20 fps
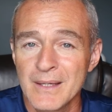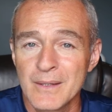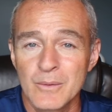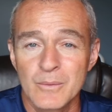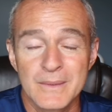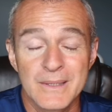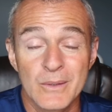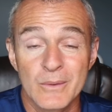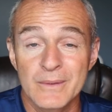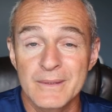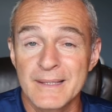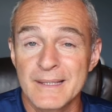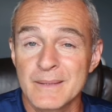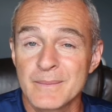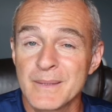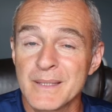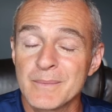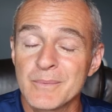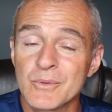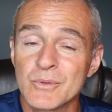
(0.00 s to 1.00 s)
We know a lot of
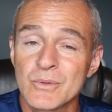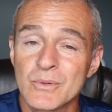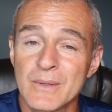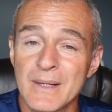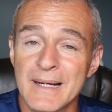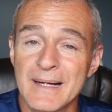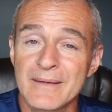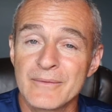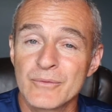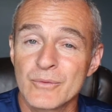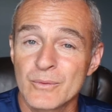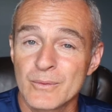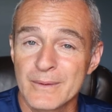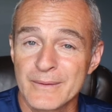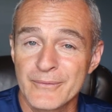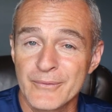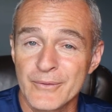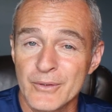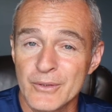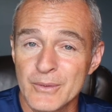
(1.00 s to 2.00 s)
people who have
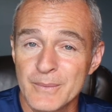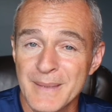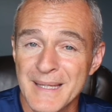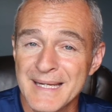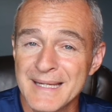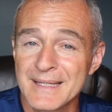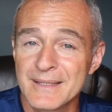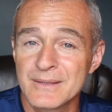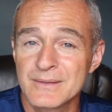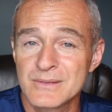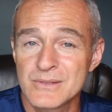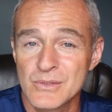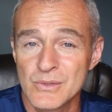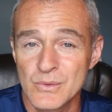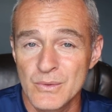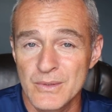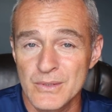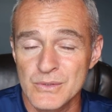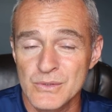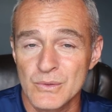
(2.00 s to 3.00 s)
referred pain
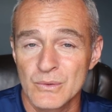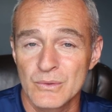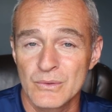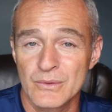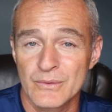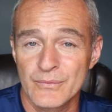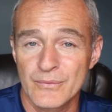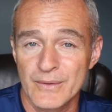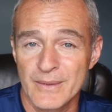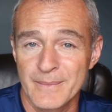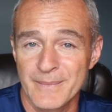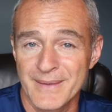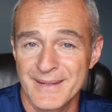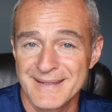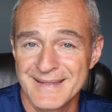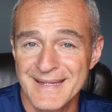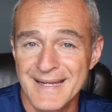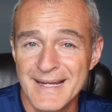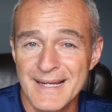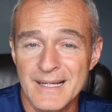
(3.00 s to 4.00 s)
to the shoulder from the
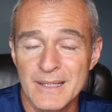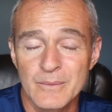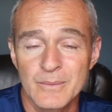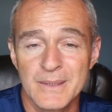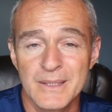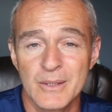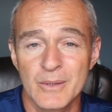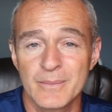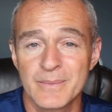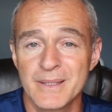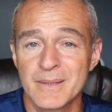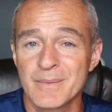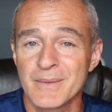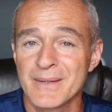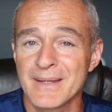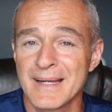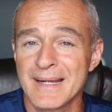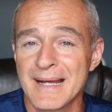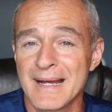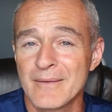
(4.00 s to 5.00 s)
neck. We know people
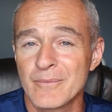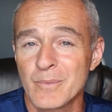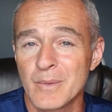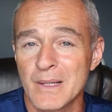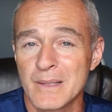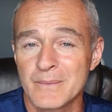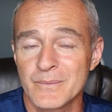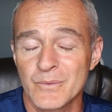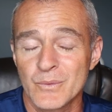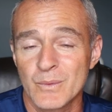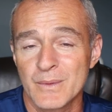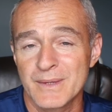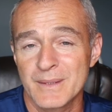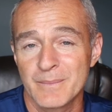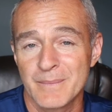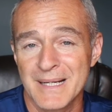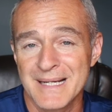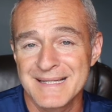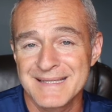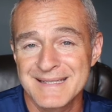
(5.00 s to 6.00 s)
that have problems with the
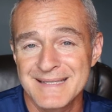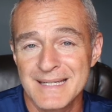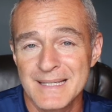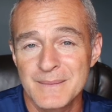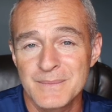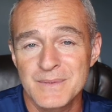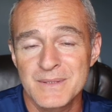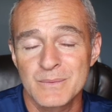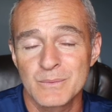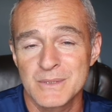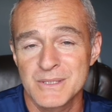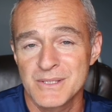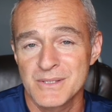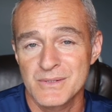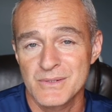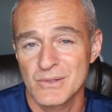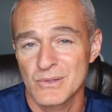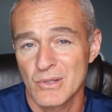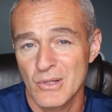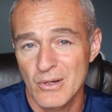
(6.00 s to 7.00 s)
biceps, which
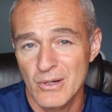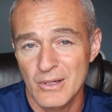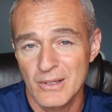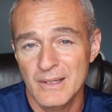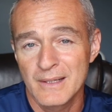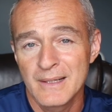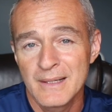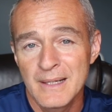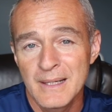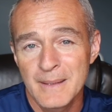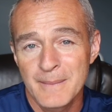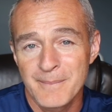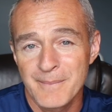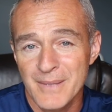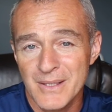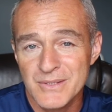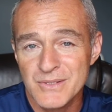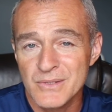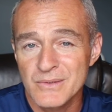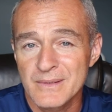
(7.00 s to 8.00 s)
is the long
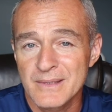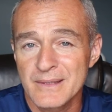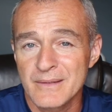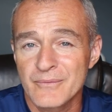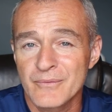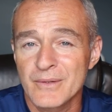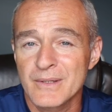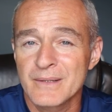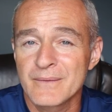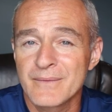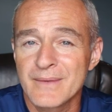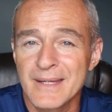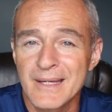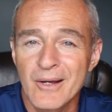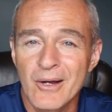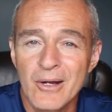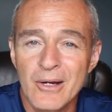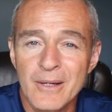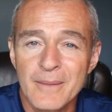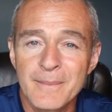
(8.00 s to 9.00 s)
muscle in the front of the
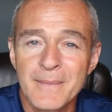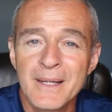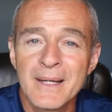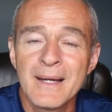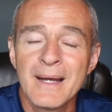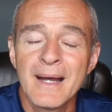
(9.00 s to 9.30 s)
arm.